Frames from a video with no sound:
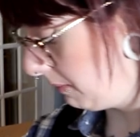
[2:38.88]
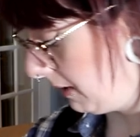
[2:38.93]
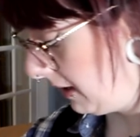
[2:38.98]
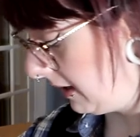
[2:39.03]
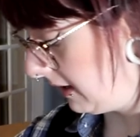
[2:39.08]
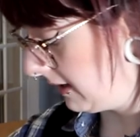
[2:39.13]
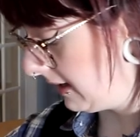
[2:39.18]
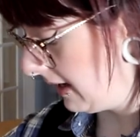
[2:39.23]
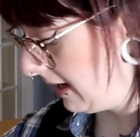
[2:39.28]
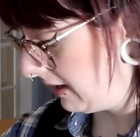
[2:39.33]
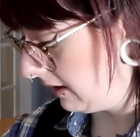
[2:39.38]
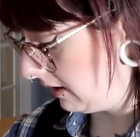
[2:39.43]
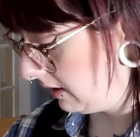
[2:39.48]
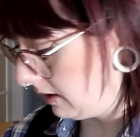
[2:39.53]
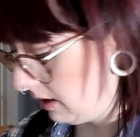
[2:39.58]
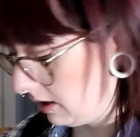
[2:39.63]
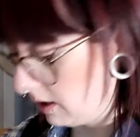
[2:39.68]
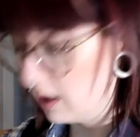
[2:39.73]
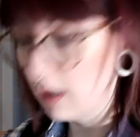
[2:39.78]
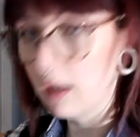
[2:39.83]
by
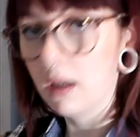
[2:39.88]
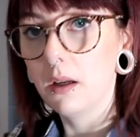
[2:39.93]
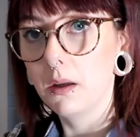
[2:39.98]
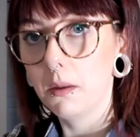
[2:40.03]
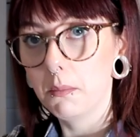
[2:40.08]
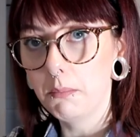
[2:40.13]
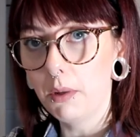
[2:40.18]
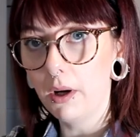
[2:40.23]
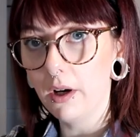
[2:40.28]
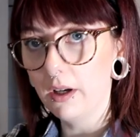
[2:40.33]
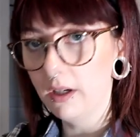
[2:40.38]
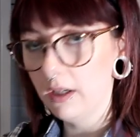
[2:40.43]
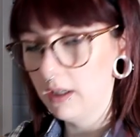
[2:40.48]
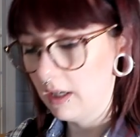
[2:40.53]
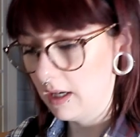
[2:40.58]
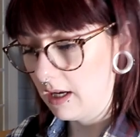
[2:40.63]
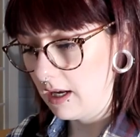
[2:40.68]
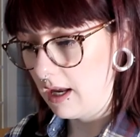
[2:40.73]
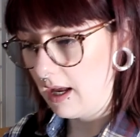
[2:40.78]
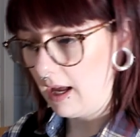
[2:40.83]
getting butter
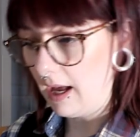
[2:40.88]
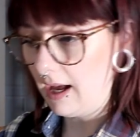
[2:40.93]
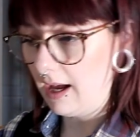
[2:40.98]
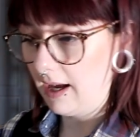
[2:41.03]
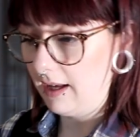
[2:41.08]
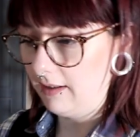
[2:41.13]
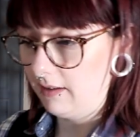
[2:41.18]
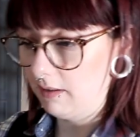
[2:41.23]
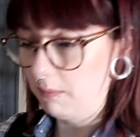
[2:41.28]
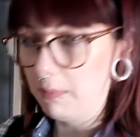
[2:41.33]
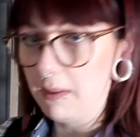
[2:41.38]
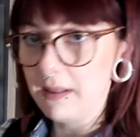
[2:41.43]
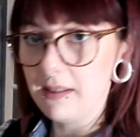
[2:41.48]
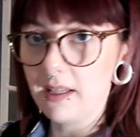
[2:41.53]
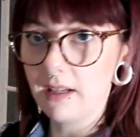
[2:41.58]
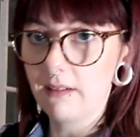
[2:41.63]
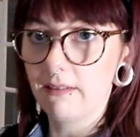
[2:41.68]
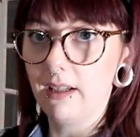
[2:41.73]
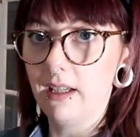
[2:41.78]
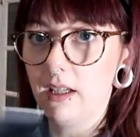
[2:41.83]
and
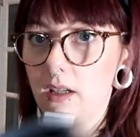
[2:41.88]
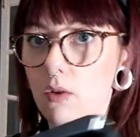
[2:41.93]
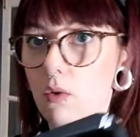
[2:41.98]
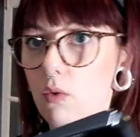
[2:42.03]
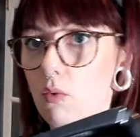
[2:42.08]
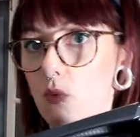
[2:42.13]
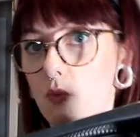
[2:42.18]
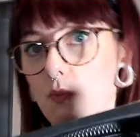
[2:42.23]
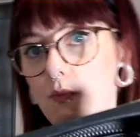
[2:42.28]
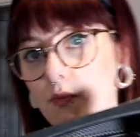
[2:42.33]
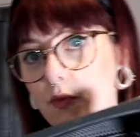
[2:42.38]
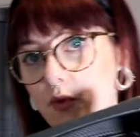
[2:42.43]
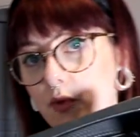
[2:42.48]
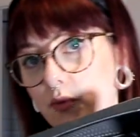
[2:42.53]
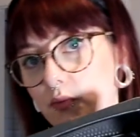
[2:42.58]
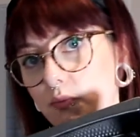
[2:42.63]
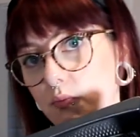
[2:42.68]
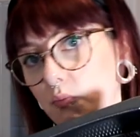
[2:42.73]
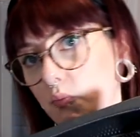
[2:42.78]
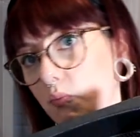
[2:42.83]
basically
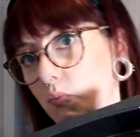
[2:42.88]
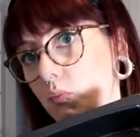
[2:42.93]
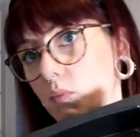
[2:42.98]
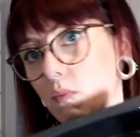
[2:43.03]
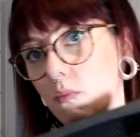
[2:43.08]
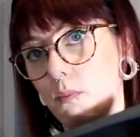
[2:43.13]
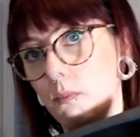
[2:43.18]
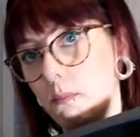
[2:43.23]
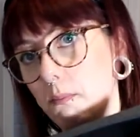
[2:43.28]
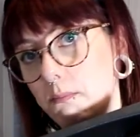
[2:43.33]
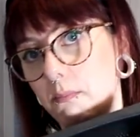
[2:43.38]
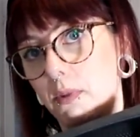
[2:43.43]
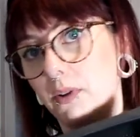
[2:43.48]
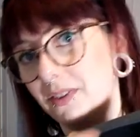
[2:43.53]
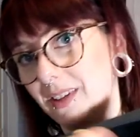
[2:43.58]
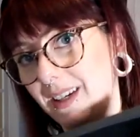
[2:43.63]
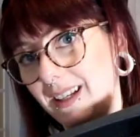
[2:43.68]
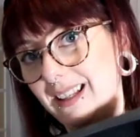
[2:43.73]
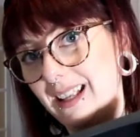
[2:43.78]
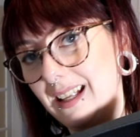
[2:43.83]

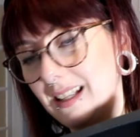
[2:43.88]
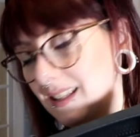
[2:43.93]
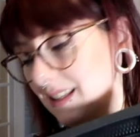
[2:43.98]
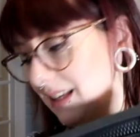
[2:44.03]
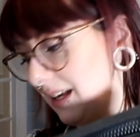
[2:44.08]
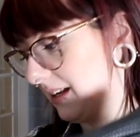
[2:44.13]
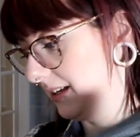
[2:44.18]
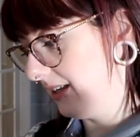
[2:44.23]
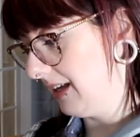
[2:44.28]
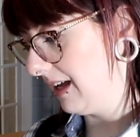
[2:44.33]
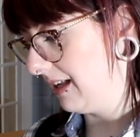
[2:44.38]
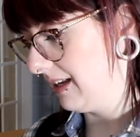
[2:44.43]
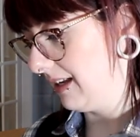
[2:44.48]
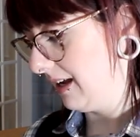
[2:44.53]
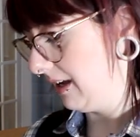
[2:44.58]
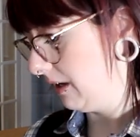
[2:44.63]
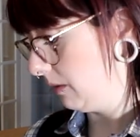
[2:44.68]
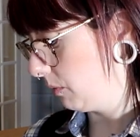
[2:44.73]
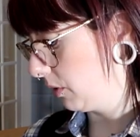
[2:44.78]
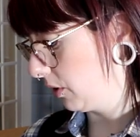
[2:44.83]
buttering the inside and
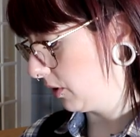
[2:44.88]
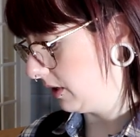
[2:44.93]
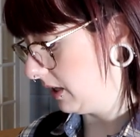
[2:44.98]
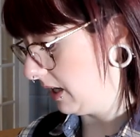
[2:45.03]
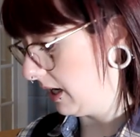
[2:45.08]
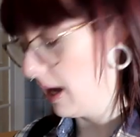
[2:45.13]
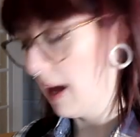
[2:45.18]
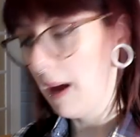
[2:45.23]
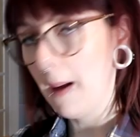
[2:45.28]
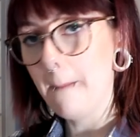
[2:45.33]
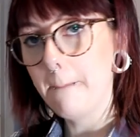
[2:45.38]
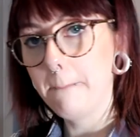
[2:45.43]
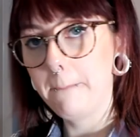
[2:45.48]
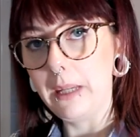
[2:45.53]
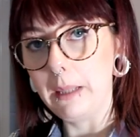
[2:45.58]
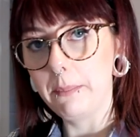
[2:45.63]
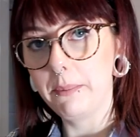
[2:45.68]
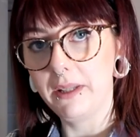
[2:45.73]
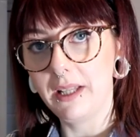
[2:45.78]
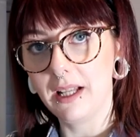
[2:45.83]
then we're going to
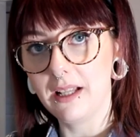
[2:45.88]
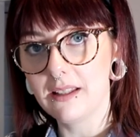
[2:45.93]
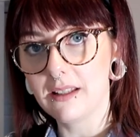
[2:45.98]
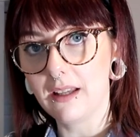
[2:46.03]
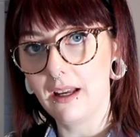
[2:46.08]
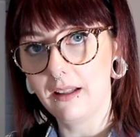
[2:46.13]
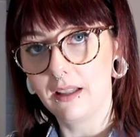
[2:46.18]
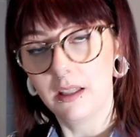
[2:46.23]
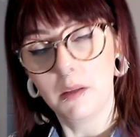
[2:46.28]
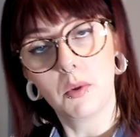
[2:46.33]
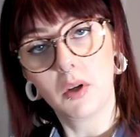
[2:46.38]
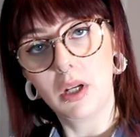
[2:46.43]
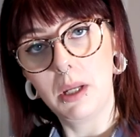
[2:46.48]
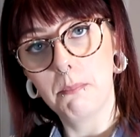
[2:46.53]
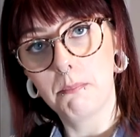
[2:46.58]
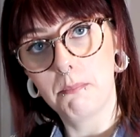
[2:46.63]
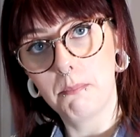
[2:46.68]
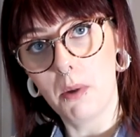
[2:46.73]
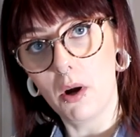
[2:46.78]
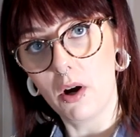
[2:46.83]
paper the inside, then we're going
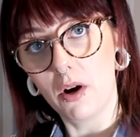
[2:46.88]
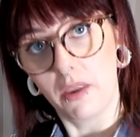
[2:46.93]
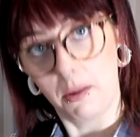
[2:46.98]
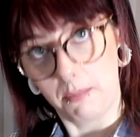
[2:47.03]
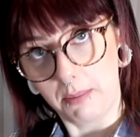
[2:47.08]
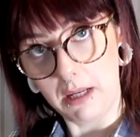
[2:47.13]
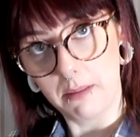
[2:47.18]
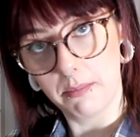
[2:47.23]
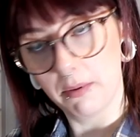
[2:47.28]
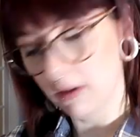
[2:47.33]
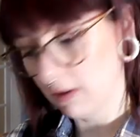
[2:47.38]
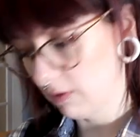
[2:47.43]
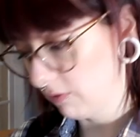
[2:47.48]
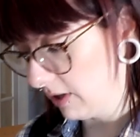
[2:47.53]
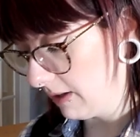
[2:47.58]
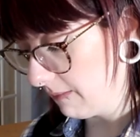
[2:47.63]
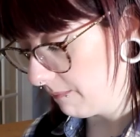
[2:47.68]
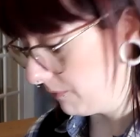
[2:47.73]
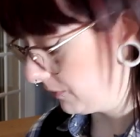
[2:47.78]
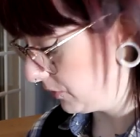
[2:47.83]
to butter the paper,
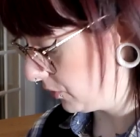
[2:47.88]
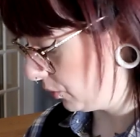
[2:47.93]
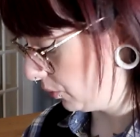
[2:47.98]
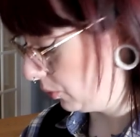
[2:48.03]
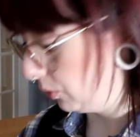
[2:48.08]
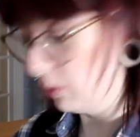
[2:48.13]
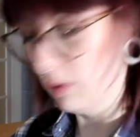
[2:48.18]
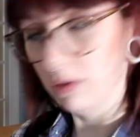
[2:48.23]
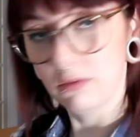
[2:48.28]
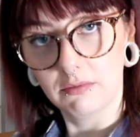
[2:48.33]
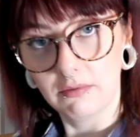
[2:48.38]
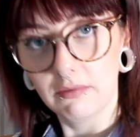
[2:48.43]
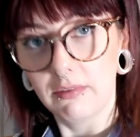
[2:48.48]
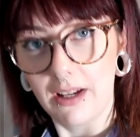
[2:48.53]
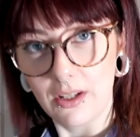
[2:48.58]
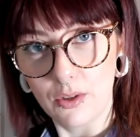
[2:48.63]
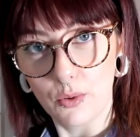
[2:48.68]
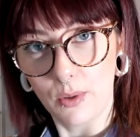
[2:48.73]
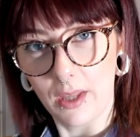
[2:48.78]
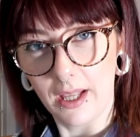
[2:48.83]
right? So let's do